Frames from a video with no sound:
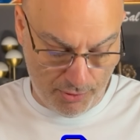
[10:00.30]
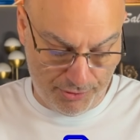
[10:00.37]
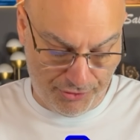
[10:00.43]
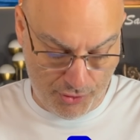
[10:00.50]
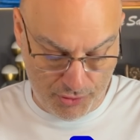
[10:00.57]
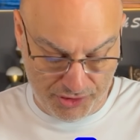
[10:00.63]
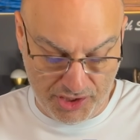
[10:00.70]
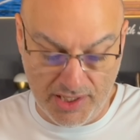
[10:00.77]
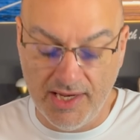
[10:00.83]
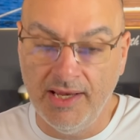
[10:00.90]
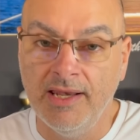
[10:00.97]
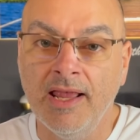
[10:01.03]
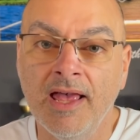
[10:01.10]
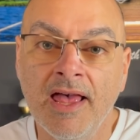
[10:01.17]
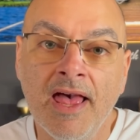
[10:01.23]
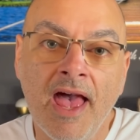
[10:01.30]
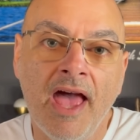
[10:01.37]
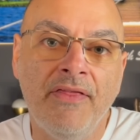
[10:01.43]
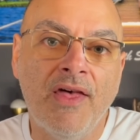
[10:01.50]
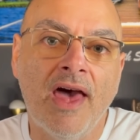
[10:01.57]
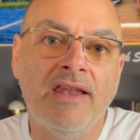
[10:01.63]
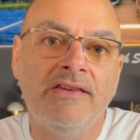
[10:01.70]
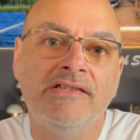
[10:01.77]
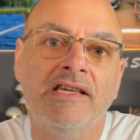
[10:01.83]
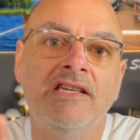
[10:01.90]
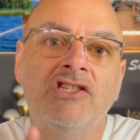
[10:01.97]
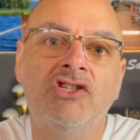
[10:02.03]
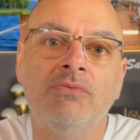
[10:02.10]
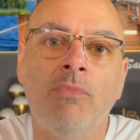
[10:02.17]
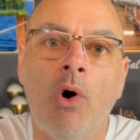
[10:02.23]
13, and that is a
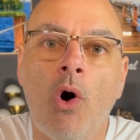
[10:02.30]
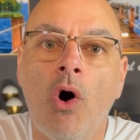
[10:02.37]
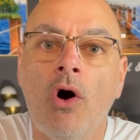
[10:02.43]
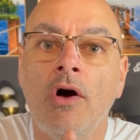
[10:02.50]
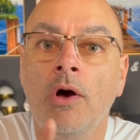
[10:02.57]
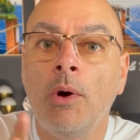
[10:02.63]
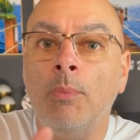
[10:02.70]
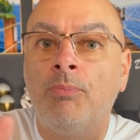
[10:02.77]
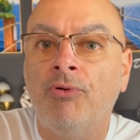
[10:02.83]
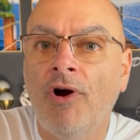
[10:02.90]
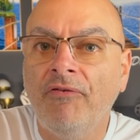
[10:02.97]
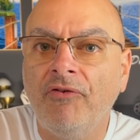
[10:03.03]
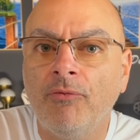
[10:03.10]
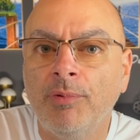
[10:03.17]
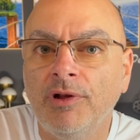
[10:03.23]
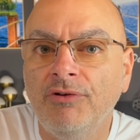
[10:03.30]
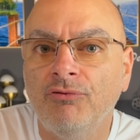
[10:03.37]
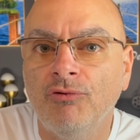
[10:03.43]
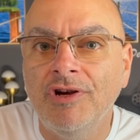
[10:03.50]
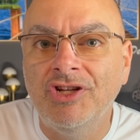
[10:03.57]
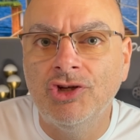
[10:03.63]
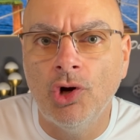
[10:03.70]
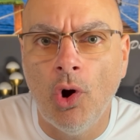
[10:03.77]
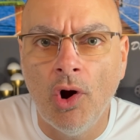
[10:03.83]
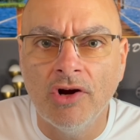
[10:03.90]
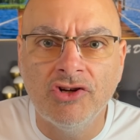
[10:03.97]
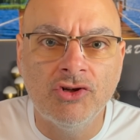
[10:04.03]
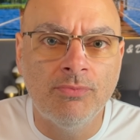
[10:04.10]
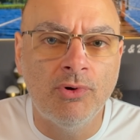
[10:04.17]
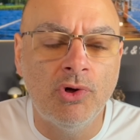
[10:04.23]
small, preferably
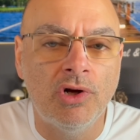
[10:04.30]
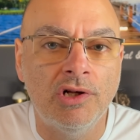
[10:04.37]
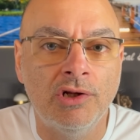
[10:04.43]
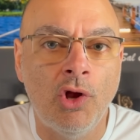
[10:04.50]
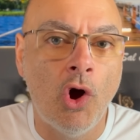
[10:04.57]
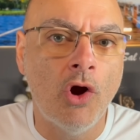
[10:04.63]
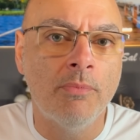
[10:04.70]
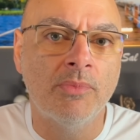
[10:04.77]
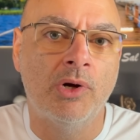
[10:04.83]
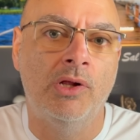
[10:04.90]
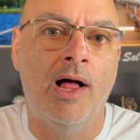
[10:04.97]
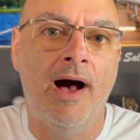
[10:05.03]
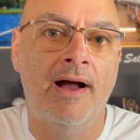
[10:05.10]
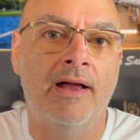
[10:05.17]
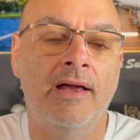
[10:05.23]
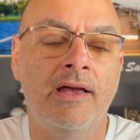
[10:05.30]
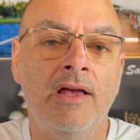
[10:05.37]
rechargeable alarm clock.